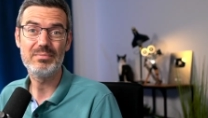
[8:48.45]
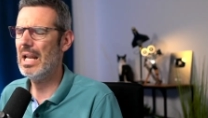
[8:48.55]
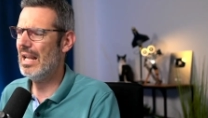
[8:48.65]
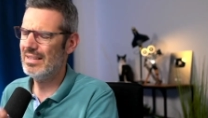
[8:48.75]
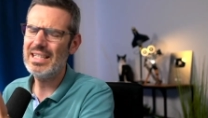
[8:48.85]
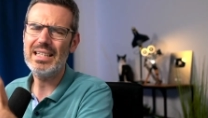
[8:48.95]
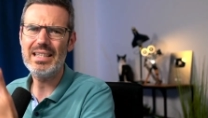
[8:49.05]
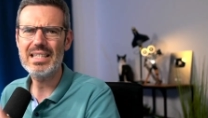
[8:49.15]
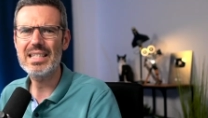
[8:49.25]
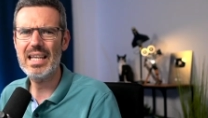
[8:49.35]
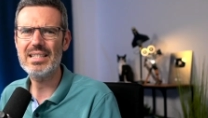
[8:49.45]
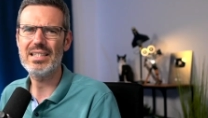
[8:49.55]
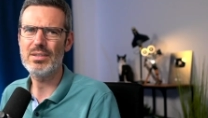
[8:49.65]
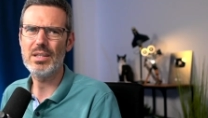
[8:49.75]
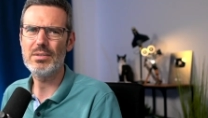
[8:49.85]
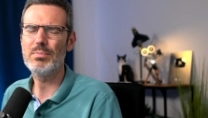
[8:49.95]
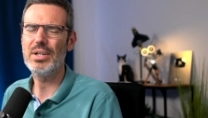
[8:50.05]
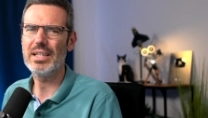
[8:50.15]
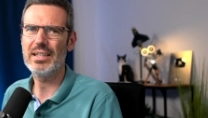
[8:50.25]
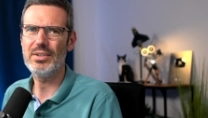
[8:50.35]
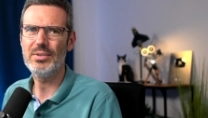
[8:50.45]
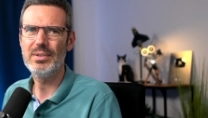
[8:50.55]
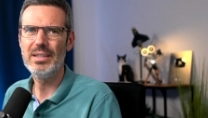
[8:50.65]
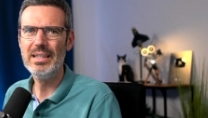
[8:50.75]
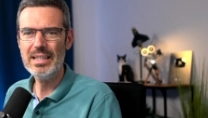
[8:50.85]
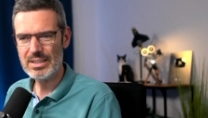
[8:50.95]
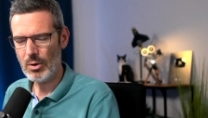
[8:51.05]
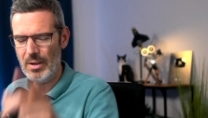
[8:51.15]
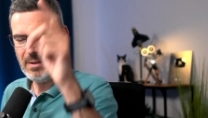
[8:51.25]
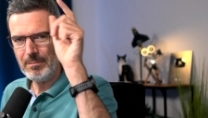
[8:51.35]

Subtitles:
But I think in this case, it's pretty clear. So